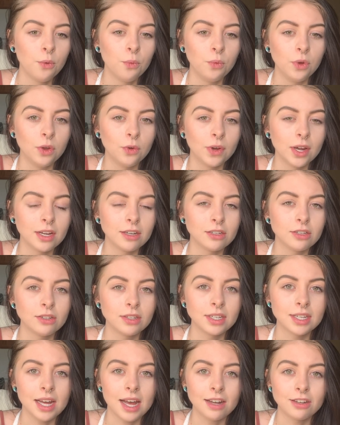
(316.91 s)
We went to
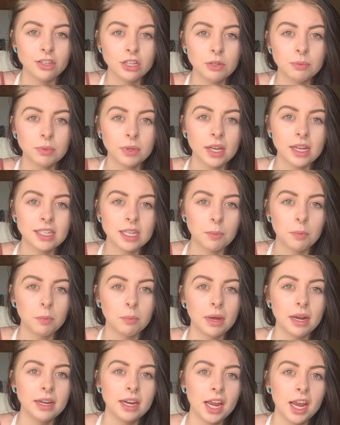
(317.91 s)
the tattoo place. I put
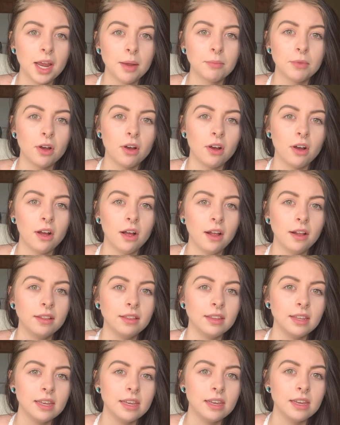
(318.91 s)
my name on
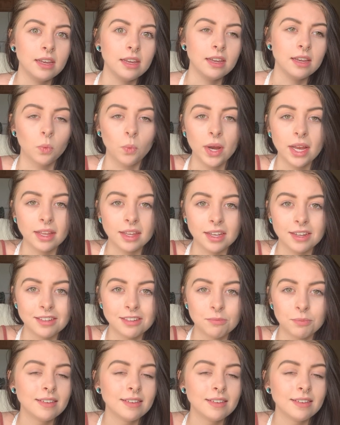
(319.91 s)
the wait list.